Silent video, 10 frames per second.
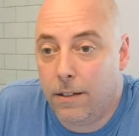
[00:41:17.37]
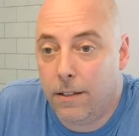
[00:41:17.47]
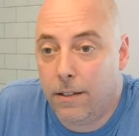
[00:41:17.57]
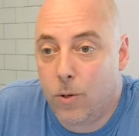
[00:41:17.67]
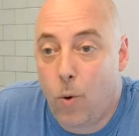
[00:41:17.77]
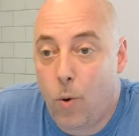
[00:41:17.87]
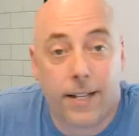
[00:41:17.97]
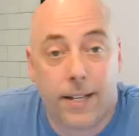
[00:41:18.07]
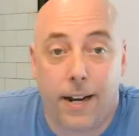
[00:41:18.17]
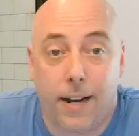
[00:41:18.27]
quite
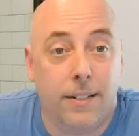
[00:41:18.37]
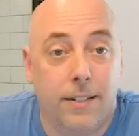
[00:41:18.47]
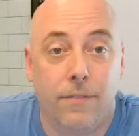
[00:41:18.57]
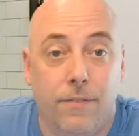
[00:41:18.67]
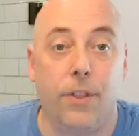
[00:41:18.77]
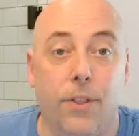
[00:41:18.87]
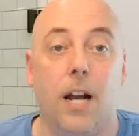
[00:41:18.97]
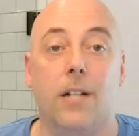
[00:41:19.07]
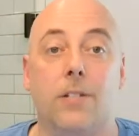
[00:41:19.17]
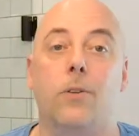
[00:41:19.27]
excited for the
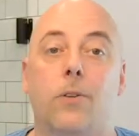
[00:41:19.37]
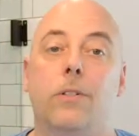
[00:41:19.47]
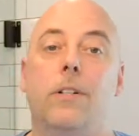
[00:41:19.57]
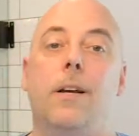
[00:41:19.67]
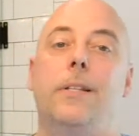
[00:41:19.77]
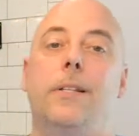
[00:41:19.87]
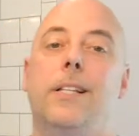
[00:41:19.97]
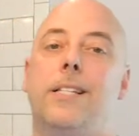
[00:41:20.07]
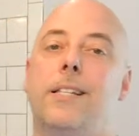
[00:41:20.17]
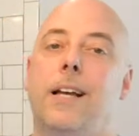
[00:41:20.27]
console. I mean,
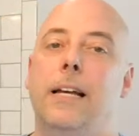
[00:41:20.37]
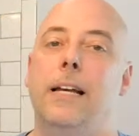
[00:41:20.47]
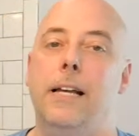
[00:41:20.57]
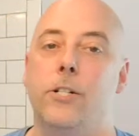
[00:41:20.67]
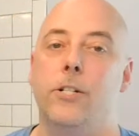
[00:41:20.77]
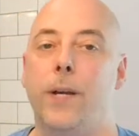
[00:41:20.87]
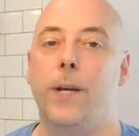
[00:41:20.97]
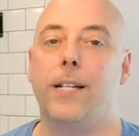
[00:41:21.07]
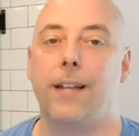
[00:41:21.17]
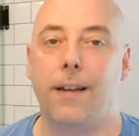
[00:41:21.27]
just because
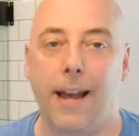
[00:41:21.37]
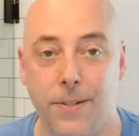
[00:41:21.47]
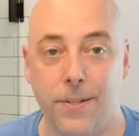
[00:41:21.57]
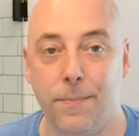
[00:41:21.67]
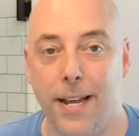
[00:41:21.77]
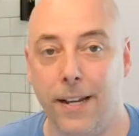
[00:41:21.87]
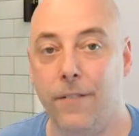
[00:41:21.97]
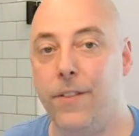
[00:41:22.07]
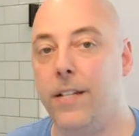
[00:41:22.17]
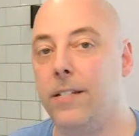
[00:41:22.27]
I have some negative
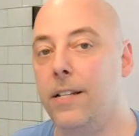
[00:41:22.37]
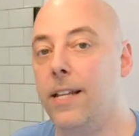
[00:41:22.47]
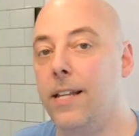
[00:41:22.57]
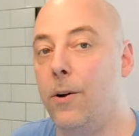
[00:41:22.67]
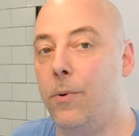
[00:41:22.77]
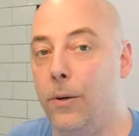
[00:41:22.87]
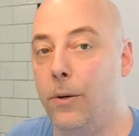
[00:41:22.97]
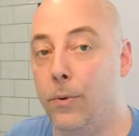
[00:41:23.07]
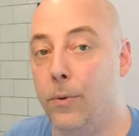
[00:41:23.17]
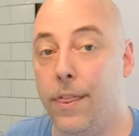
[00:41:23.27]
things to say, I don't want anyone to
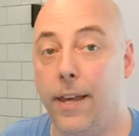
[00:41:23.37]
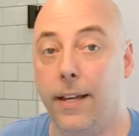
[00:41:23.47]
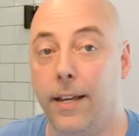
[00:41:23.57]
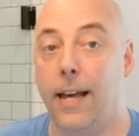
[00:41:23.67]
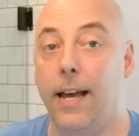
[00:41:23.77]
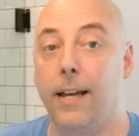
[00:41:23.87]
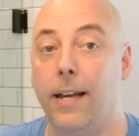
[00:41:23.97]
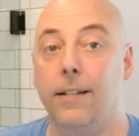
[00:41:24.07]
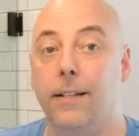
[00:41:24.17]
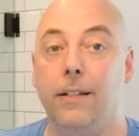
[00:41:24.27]
think that,
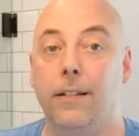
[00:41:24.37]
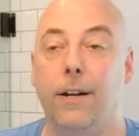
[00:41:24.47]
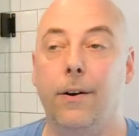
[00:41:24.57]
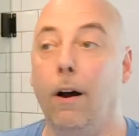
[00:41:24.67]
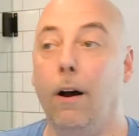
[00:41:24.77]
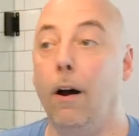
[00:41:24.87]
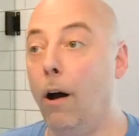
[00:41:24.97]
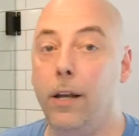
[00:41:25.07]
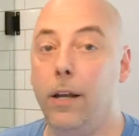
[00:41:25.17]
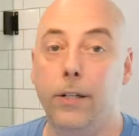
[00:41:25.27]
oh,
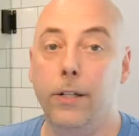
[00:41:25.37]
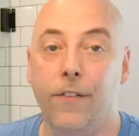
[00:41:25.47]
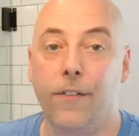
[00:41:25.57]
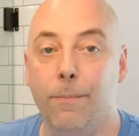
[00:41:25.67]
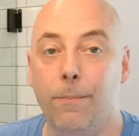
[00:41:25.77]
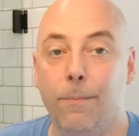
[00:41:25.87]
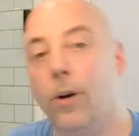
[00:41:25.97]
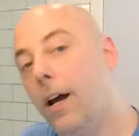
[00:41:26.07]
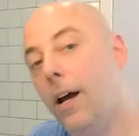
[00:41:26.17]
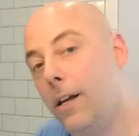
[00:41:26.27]
he's a
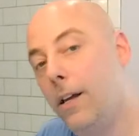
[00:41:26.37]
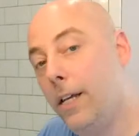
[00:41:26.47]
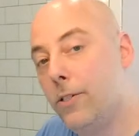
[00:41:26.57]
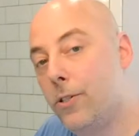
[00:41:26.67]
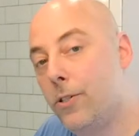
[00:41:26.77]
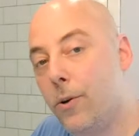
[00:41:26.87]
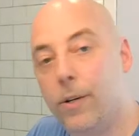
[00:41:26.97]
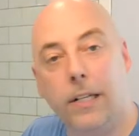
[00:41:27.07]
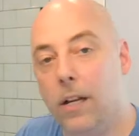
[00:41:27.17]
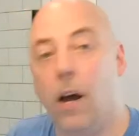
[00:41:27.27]
fanboy, he hates Sony.
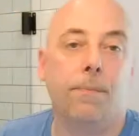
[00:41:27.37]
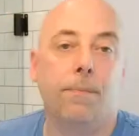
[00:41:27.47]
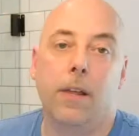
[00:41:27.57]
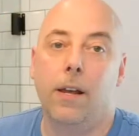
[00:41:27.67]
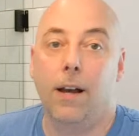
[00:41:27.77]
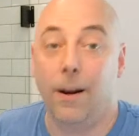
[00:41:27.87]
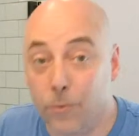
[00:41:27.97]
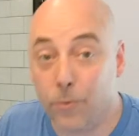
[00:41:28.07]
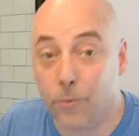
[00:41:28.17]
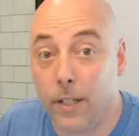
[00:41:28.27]
No, I'm
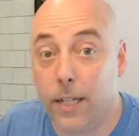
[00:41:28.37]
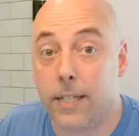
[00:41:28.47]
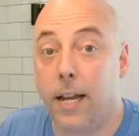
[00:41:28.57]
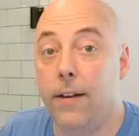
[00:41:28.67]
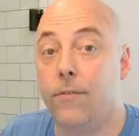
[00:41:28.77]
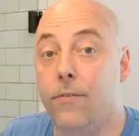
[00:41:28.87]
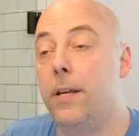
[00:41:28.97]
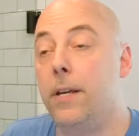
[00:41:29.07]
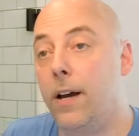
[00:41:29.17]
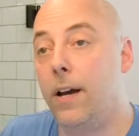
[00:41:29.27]
really excited for the
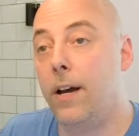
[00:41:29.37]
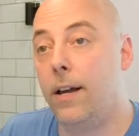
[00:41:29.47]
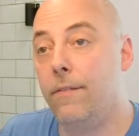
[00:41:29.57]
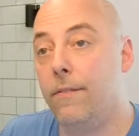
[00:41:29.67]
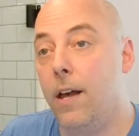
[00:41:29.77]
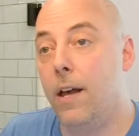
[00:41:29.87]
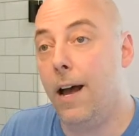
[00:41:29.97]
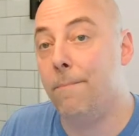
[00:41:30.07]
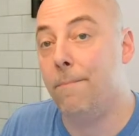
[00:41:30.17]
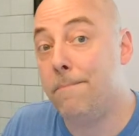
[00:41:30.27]
PS5.
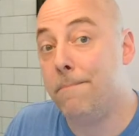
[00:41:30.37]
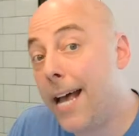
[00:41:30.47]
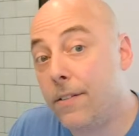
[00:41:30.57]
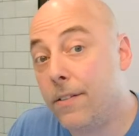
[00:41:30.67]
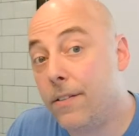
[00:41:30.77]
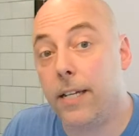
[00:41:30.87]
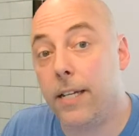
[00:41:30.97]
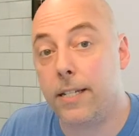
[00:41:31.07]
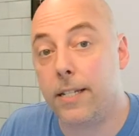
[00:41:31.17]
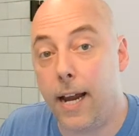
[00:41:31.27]
I'm massively
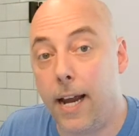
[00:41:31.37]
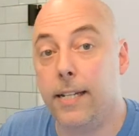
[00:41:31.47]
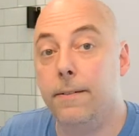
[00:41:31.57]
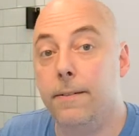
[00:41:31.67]
excited